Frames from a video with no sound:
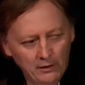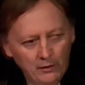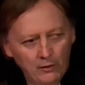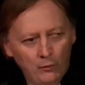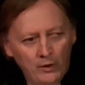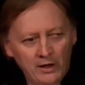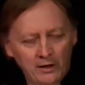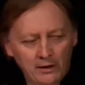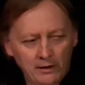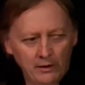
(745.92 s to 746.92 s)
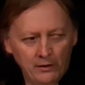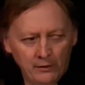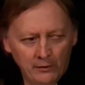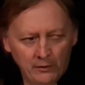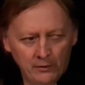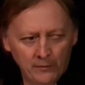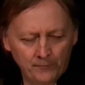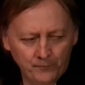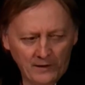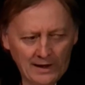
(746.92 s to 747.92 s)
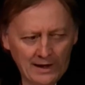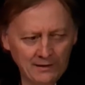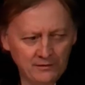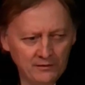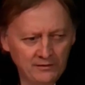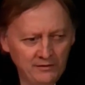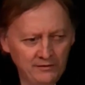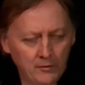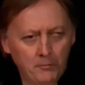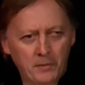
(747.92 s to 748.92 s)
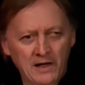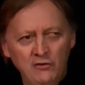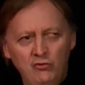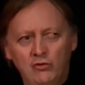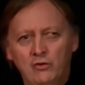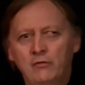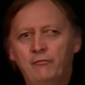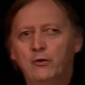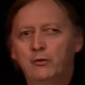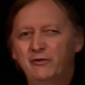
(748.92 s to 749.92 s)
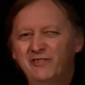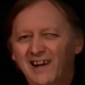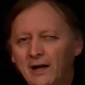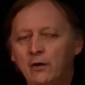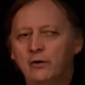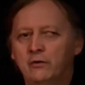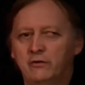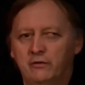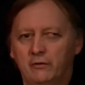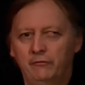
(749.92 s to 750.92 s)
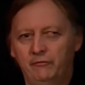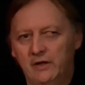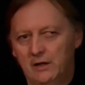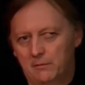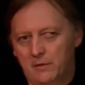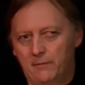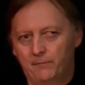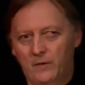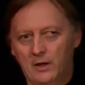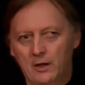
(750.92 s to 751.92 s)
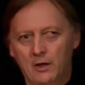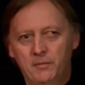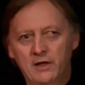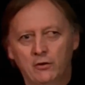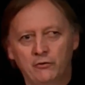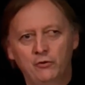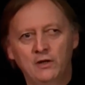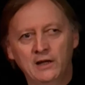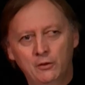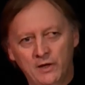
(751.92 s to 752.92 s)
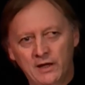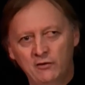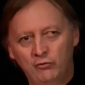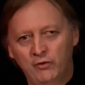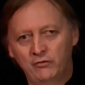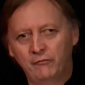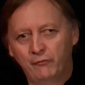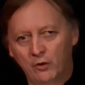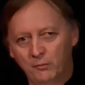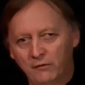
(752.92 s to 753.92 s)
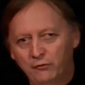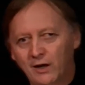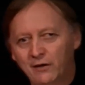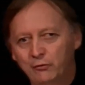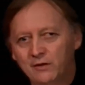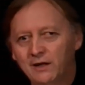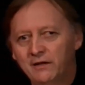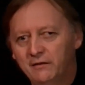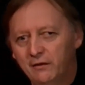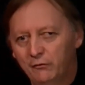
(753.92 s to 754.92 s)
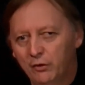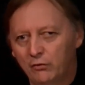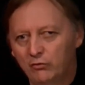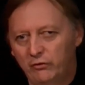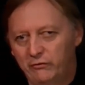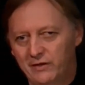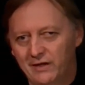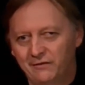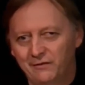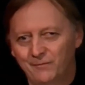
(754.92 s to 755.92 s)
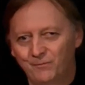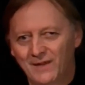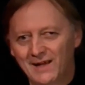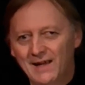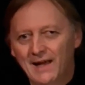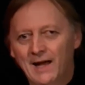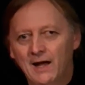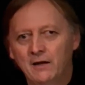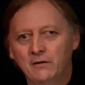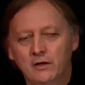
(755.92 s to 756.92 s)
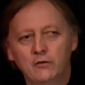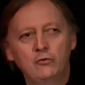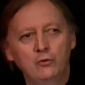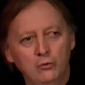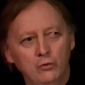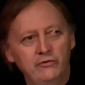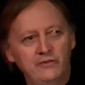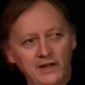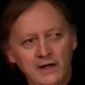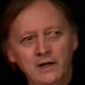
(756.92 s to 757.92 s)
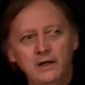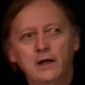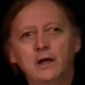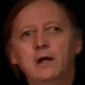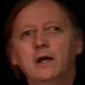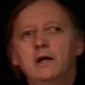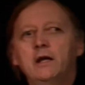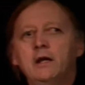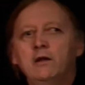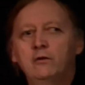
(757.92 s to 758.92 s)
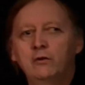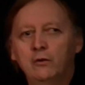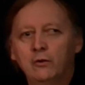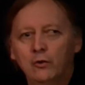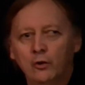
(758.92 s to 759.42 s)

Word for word: were had this passion for the silent film, because the language was a form of the rationality of the consciousness, and to stay in the